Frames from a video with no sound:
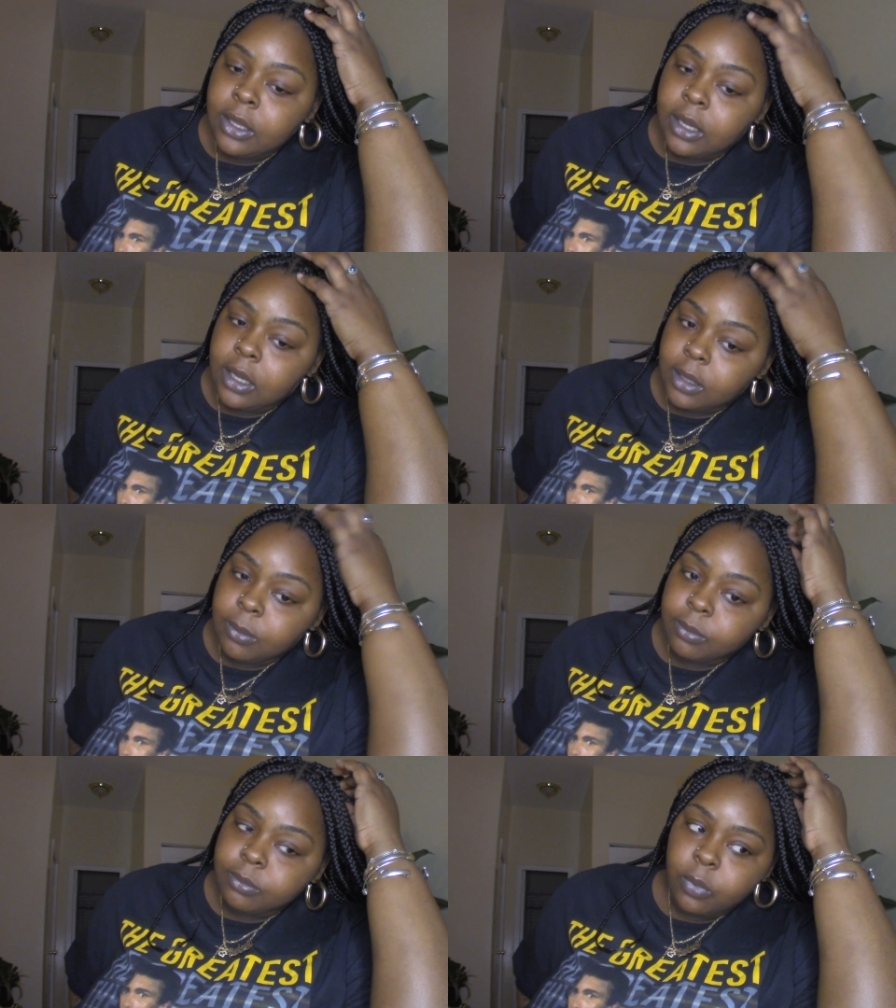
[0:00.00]

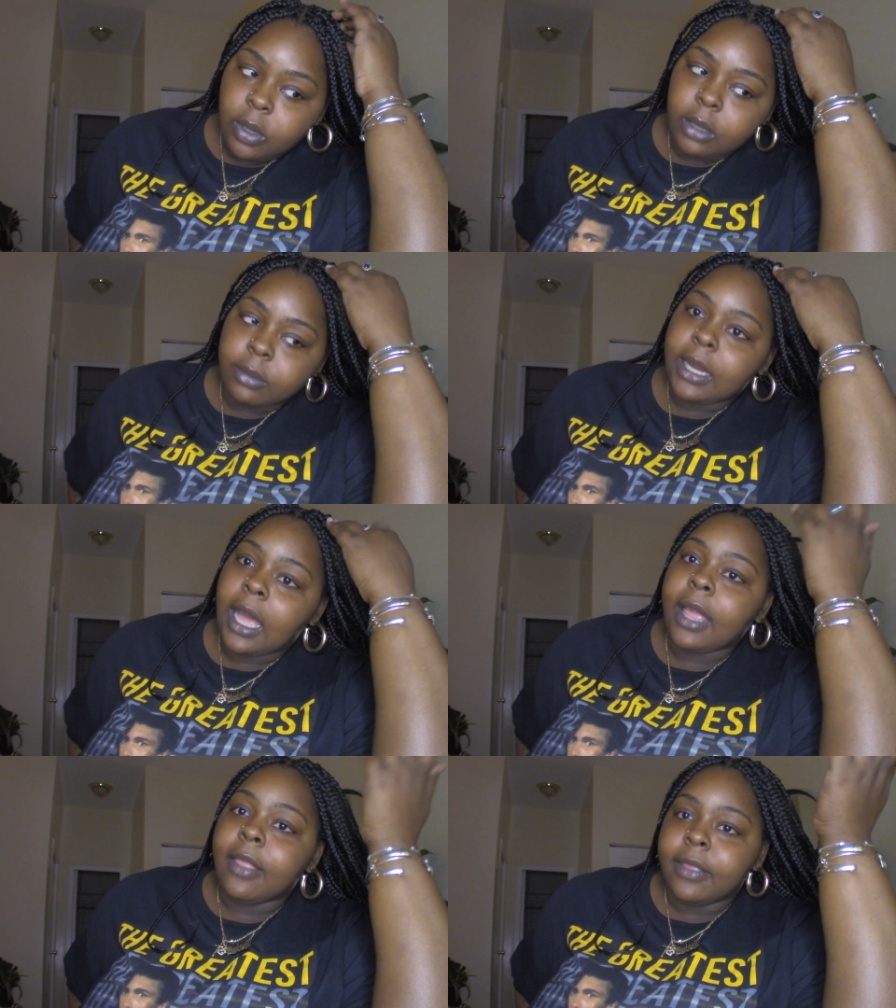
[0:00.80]
Um, well,
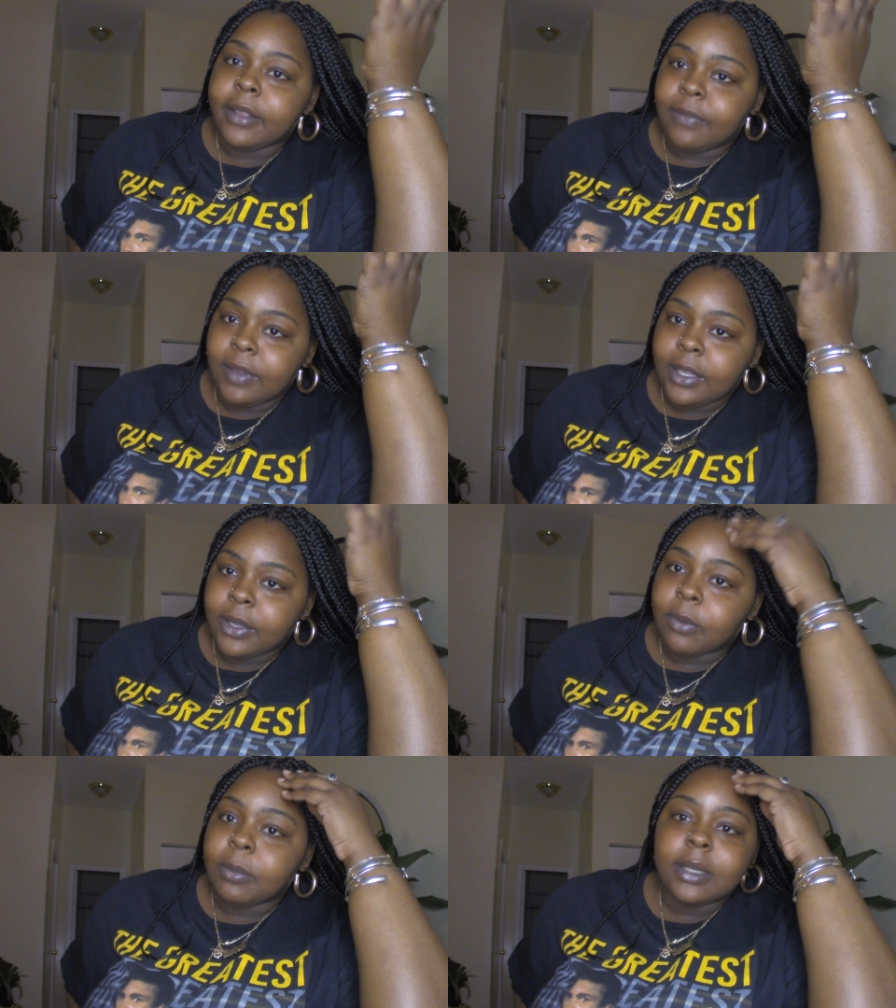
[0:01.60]
not in this
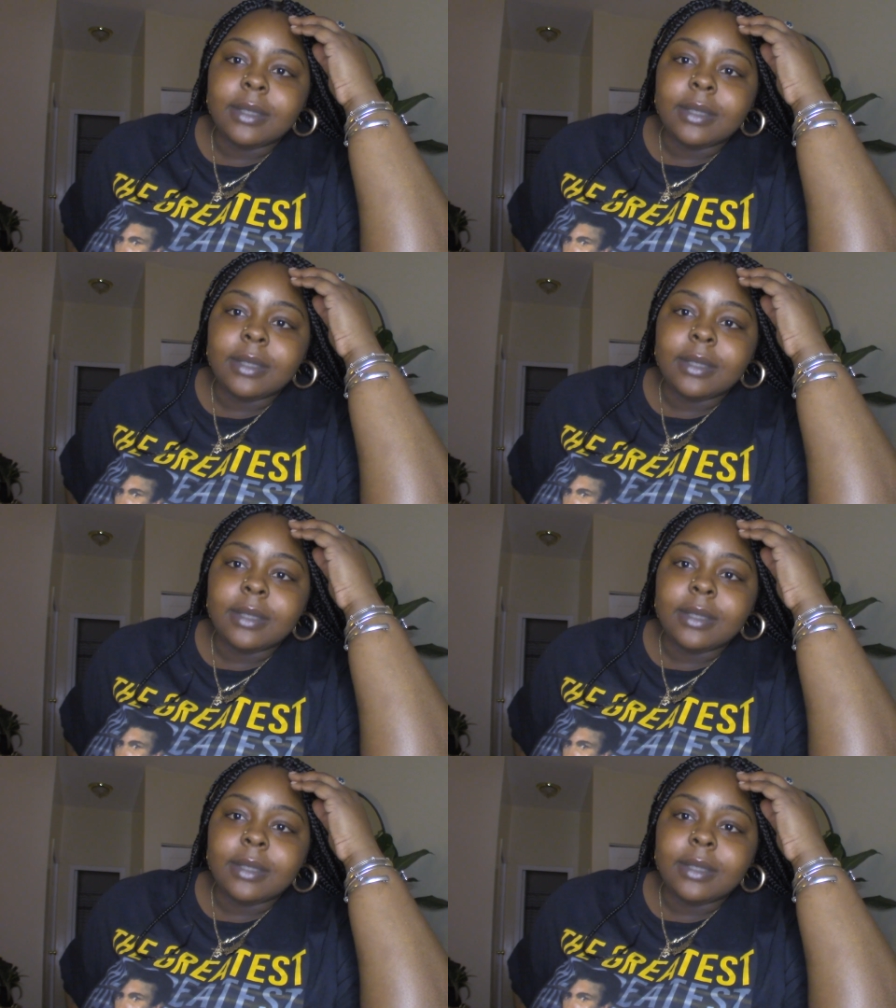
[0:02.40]
video, but